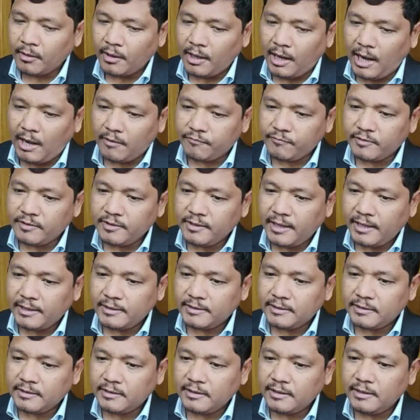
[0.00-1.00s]
After
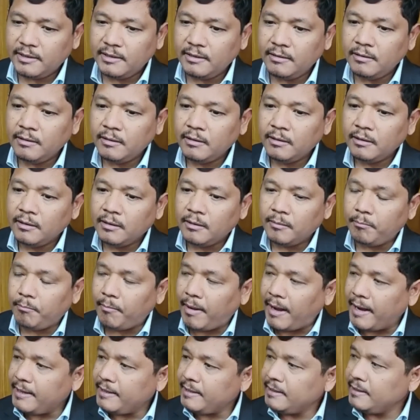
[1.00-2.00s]
that, the
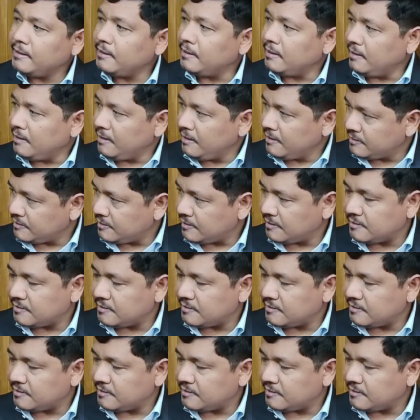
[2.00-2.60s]
mining lease